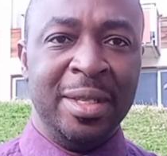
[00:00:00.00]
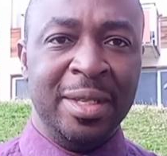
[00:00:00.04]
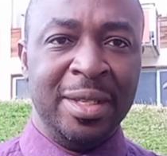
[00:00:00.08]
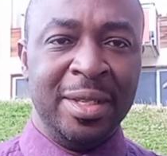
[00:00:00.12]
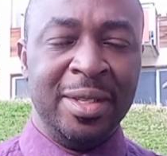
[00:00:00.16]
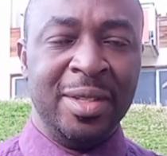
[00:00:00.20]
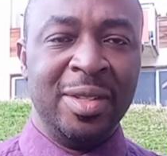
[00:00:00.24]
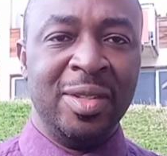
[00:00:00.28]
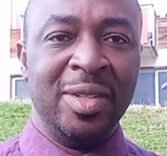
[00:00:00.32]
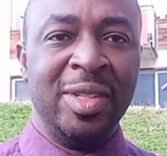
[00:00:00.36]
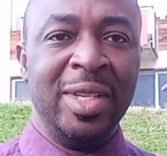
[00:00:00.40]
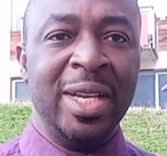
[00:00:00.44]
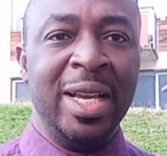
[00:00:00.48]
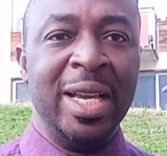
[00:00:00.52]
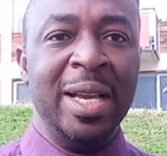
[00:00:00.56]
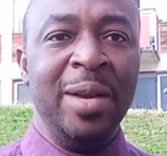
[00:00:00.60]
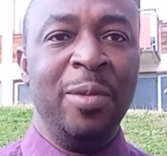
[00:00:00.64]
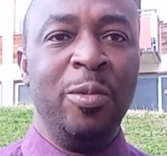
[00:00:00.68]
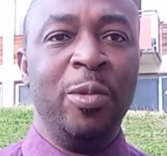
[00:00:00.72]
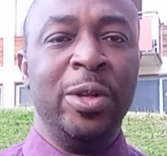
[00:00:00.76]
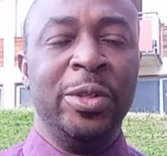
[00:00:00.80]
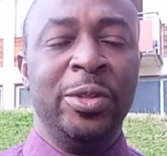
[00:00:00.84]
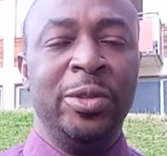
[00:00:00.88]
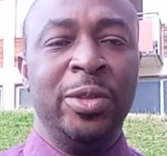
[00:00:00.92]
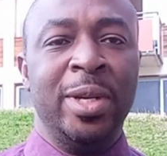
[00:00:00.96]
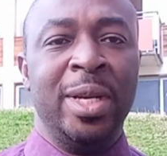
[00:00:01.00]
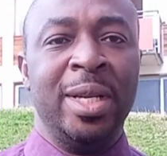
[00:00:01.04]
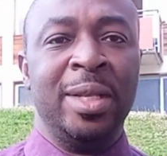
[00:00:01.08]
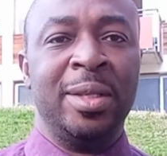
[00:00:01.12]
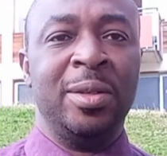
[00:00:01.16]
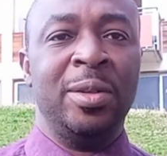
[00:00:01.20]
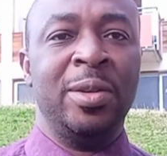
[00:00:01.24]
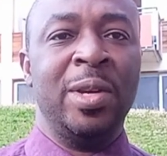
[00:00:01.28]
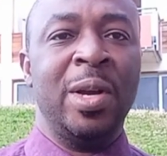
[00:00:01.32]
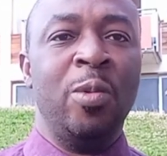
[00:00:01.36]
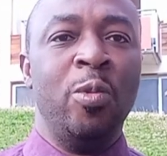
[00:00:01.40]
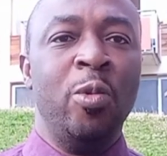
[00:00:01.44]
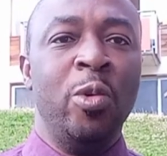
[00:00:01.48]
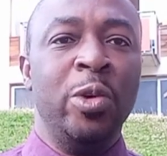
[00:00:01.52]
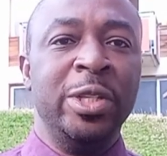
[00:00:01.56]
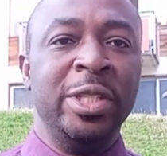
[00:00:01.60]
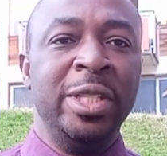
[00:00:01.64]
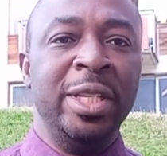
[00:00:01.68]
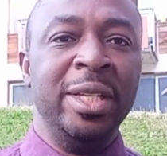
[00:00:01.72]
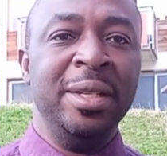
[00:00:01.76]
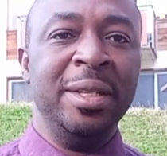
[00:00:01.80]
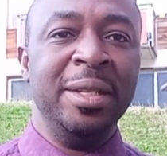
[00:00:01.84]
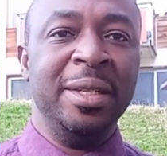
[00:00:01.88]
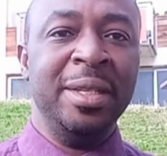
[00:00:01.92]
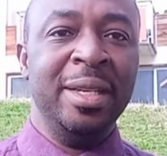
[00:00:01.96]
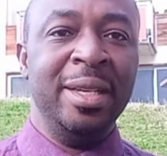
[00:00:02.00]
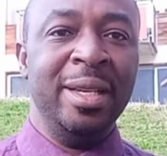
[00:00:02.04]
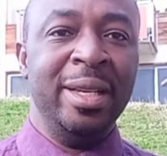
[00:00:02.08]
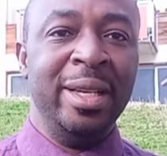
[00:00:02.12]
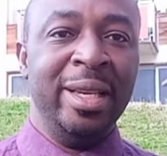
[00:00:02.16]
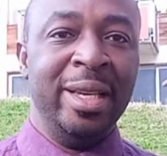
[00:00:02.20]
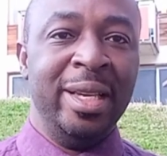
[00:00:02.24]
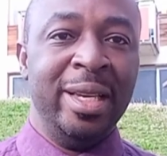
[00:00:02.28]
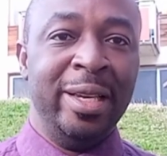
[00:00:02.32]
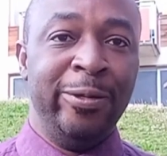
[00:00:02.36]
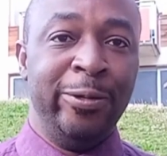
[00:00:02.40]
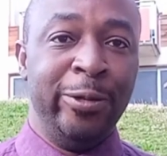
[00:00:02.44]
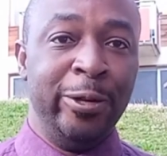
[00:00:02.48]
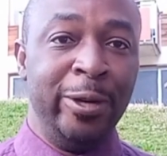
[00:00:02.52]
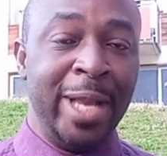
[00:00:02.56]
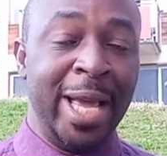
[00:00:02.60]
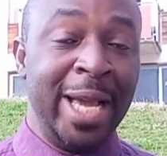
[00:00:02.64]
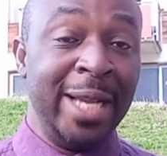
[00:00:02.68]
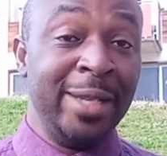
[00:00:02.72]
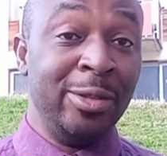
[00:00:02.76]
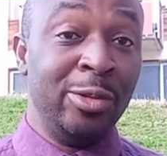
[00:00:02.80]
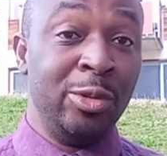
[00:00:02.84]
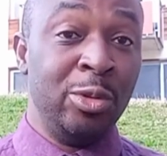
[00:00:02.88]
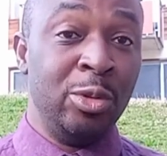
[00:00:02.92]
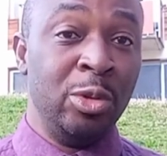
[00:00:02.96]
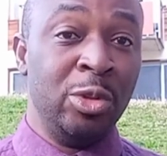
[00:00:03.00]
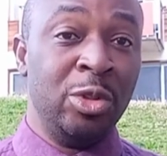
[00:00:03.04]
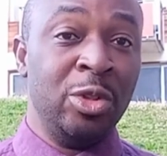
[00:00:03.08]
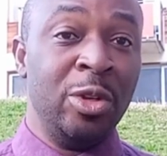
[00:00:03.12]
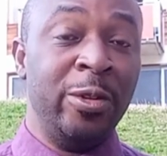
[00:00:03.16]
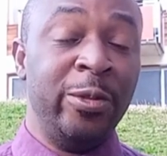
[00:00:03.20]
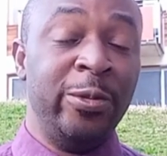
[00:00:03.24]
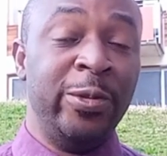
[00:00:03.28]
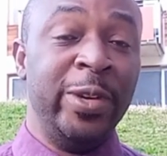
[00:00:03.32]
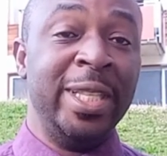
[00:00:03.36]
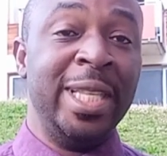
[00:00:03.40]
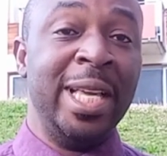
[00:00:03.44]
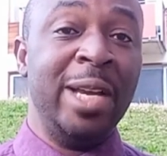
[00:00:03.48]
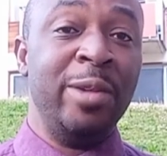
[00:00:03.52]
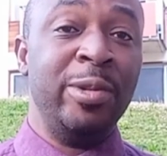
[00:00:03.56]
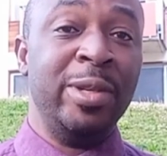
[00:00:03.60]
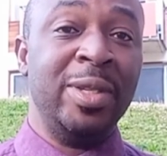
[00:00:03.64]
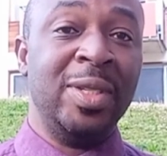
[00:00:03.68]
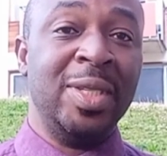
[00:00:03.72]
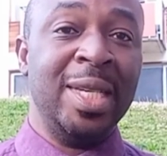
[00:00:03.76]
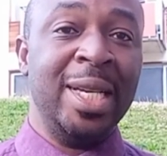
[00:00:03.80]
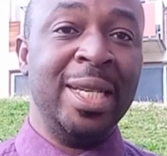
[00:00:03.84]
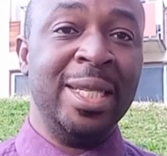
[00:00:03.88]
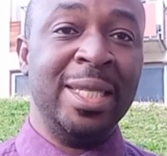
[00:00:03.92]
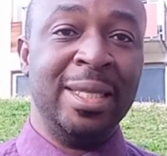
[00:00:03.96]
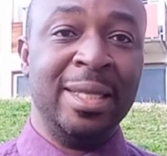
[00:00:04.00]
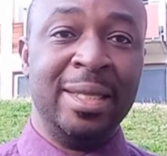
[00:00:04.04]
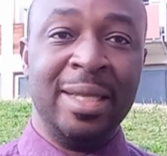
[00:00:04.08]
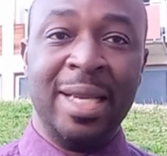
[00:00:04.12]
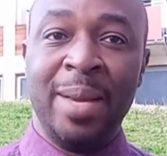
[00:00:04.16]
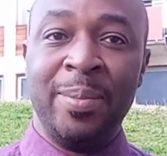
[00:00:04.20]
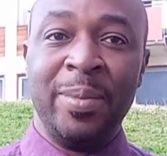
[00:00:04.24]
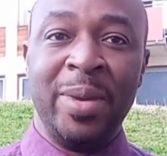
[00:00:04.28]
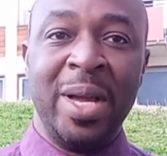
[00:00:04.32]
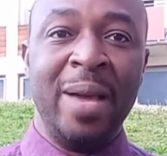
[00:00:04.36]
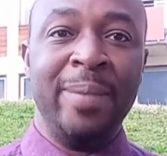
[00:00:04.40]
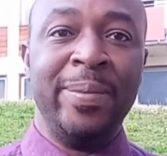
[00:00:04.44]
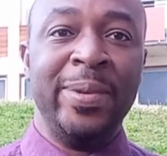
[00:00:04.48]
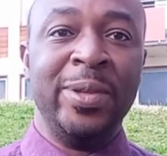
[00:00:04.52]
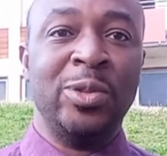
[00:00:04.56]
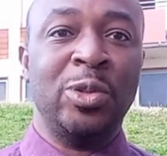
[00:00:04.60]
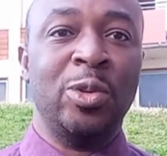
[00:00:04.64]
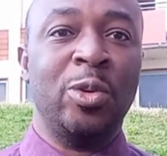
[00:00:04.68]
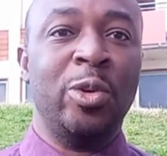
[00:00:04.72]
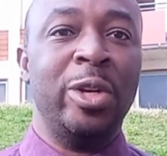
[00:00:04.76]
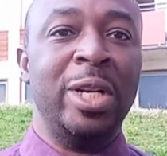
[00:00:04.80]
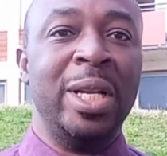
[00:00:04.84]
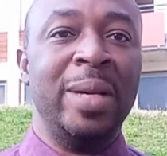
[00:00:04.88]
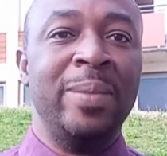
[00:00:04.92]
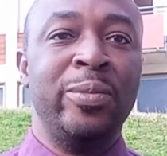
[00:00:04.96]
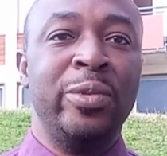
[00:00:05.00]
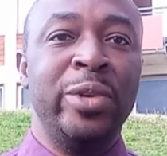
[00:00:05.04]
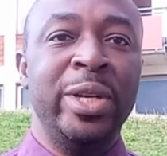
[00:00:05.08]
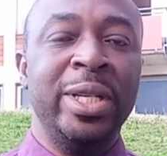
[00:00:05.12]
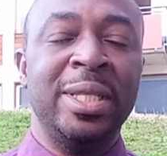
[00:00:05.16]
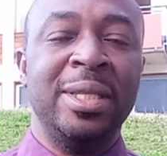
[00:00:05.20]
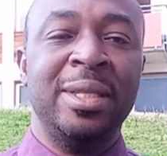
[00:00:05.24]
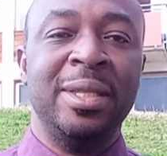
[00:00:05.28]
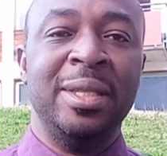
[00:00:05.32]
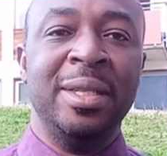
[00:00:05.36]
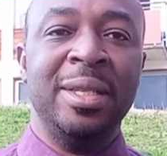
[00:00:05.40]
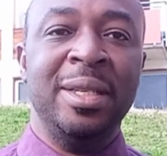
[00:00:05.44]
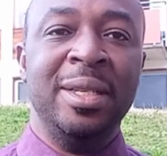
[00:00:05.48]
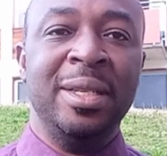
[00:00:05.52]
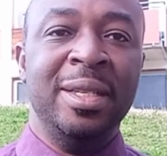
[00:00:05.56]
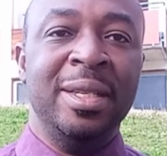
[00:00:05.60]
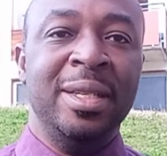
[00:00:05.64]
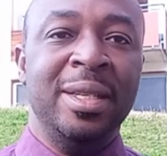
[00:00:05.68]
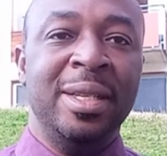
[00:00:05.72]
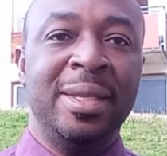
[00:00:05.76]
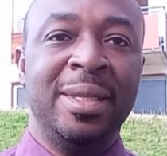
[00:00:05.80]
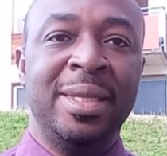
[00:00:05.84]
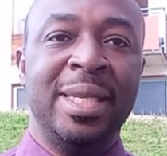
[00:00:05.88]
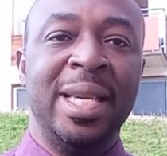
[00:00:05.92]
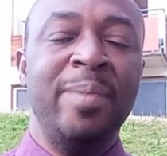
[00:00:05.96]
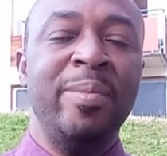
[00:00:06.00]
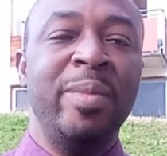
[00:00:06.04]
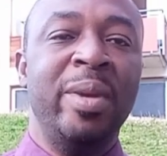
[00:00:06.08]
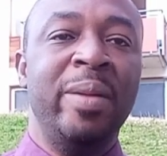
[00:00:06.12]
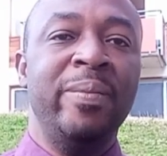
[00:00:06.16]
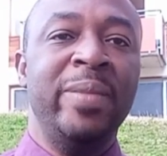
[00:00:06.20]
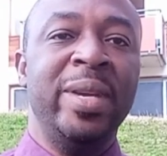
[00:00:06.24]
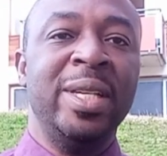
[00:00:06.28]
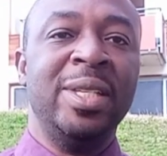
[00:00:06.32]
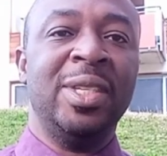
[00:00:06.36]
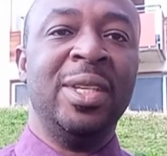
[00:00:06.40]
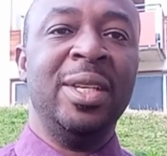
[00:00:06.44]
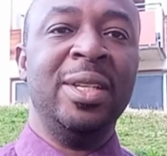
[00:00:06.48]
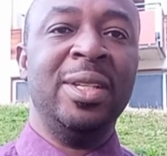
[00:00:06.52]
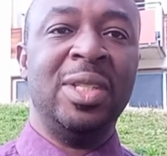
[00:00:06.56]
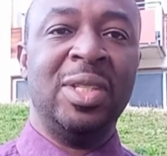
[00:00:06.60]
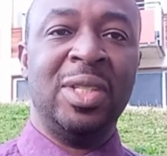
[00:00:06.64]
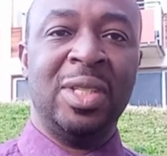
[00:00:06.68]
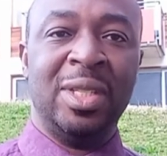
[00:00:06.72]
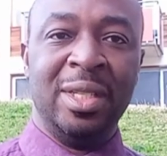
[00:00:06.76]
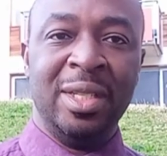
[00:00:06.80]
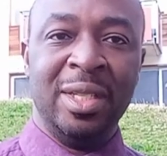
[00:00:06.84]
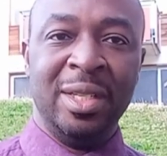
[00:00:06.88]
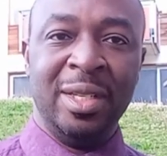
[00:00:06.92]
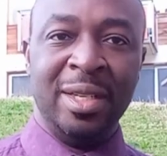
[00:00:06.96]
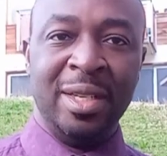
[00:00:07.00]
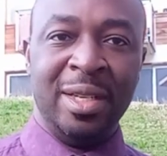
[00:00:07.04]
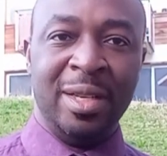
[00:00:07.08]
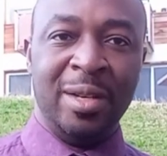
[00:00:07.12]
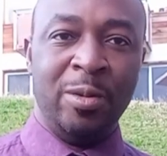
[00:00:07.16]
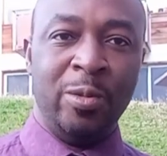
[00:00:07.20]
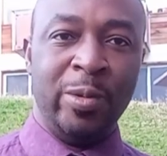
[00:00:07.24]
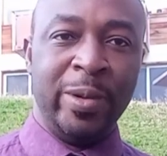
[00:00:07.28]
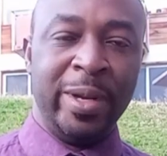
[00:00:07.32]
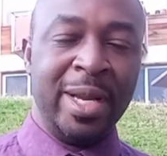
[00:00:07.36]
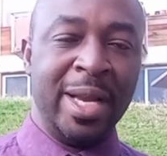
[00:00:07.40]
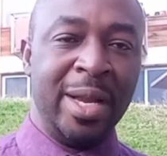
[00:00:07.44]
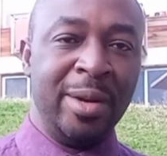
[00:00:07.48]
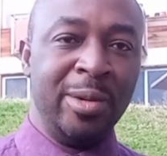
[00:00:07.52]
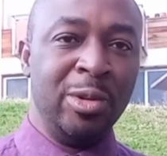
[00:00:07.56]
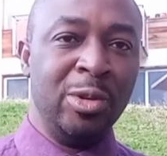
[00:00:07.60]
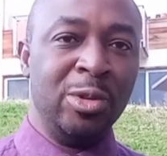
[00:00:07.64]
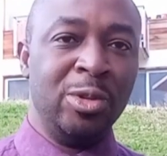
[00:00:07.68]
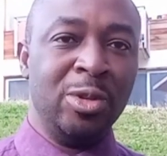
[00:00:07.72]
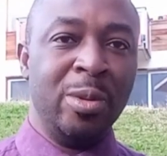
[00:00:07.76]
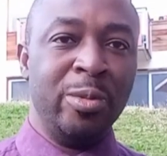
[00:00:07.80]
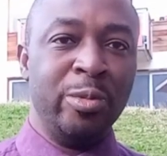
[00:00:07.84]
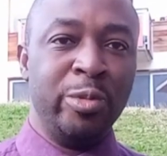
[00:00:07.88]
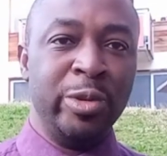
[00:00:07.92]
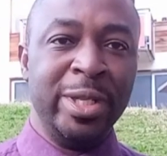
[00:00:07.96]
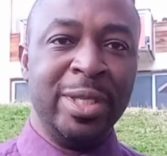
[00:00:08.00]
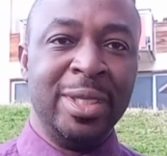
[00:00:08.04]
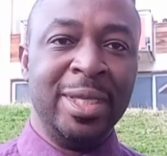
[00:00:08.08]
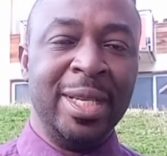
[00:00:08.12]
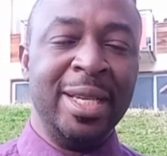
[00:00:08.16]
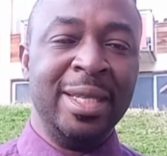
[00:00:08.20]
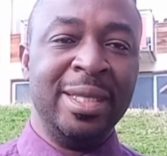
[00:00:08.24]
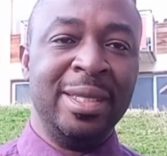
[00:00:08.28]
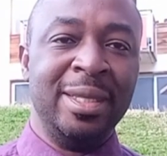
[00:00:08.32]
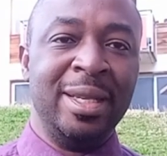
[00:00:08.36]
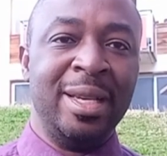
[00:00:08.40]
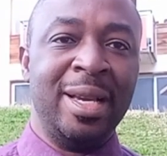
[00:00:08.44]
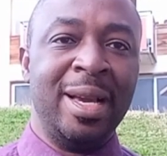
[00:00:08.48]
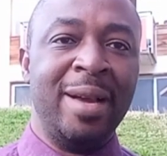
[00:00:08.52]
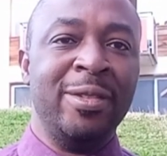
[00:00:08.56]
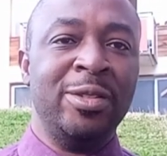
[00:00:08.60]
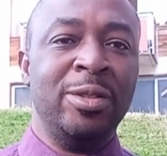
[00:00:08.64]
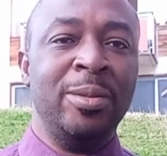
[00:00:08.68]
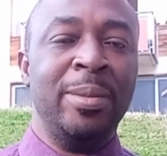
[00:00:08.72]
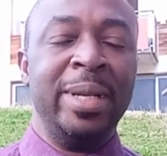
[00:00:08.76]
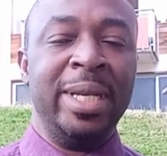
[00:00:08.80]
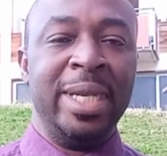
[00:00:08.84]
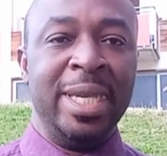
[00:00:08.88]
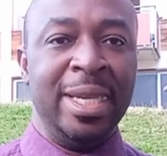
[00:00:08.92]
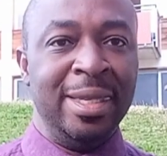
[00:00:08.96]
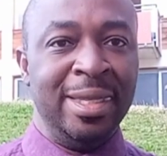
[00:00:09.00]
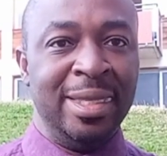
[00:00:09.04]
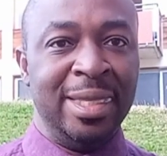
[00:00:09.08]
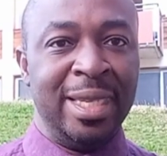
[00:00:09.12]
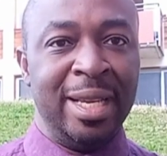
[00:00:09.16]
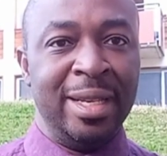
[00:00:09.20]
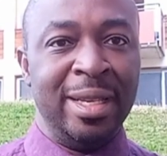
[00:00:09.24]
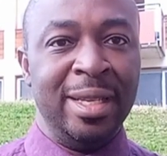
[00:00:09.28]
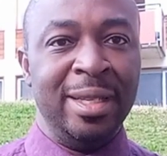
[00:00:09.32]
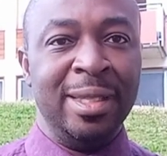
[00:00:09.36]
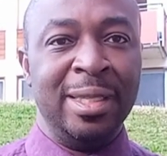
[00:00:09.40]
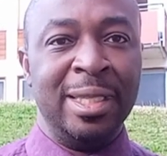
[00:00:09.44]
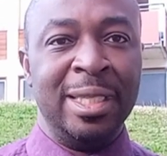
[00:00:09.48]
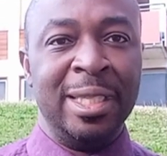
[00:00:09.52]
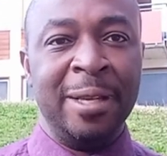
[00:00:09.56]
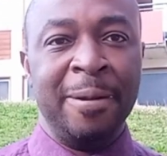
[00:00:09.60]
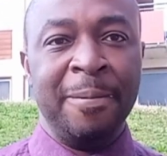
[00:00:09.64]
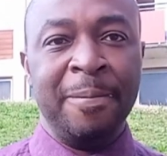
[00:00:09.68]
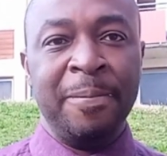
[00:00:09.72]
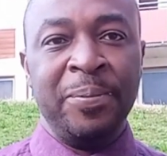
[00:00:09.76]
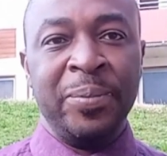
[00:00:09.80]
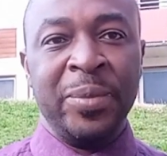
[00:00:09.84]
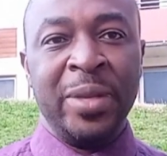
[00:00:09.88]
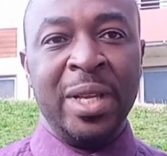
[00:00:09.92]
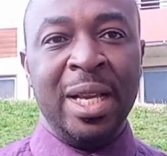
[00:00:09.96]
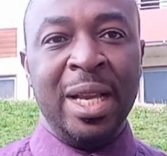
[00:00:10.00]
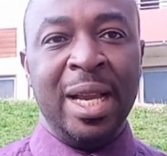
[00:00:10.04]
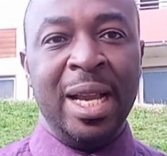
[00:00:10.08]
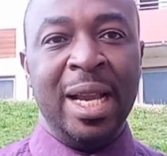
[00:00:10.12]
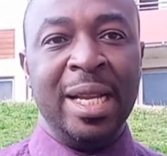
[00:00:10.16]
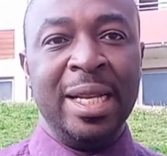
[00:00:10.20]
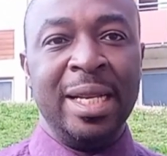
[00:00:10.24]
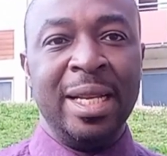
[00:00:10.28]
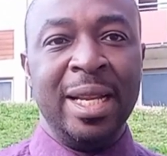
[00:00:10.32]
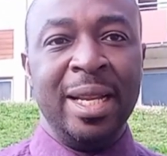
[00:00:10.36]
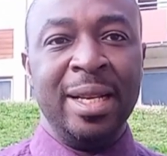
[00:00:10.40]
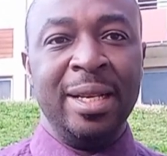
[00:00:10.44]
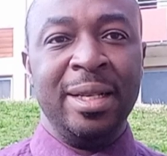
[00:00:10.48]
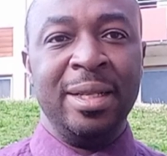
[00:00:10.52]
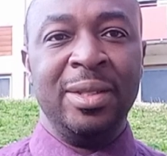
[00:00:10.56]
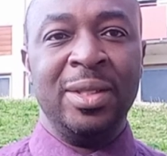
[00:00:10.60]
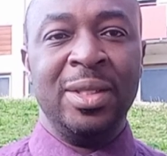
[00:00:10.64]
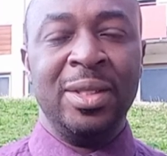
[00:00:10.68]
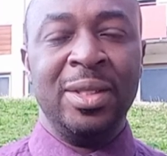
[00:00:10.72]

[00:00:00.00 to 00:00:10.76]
share what you are watching. If you'd like to do some further research, I'm happy to collaborate. Send me a message. We can do some research, have some case studies, and then